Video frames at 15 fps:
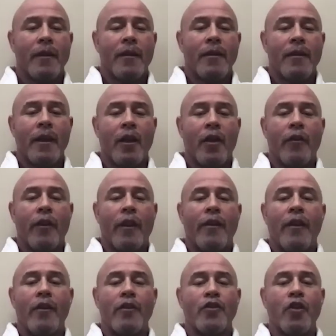
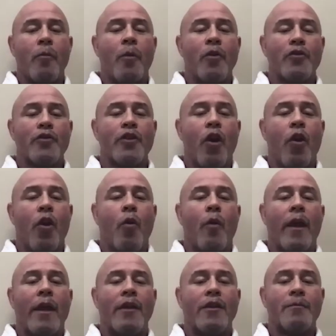There's almost
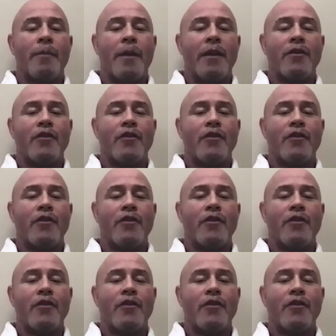always been